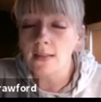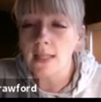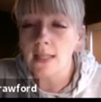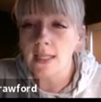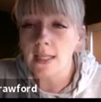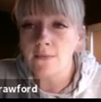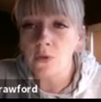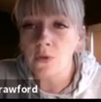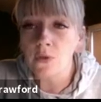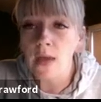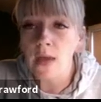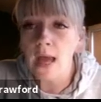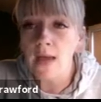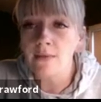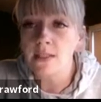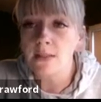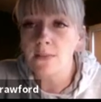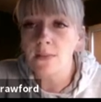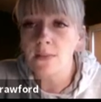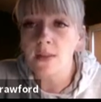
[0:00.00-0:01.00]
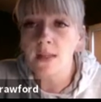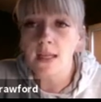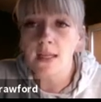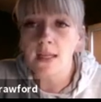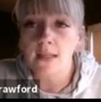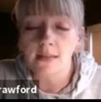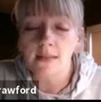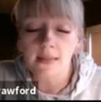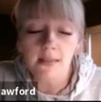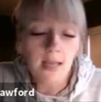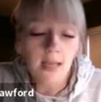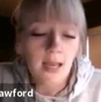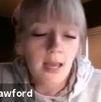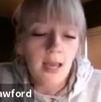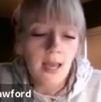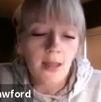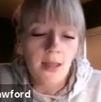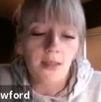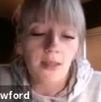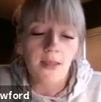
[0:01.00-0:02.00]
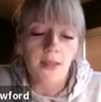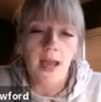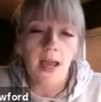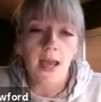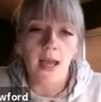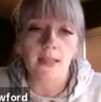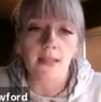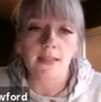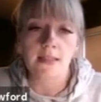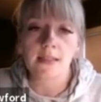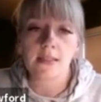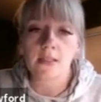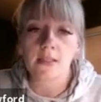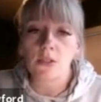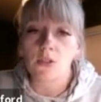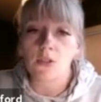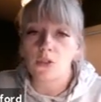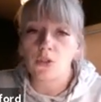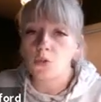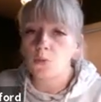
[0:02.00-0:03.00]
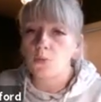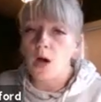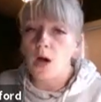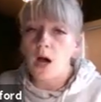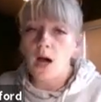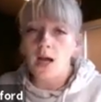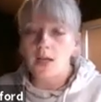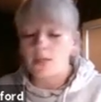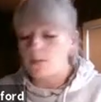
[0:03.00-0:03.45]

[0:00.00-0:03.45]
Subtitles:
Like if you have some things that you bought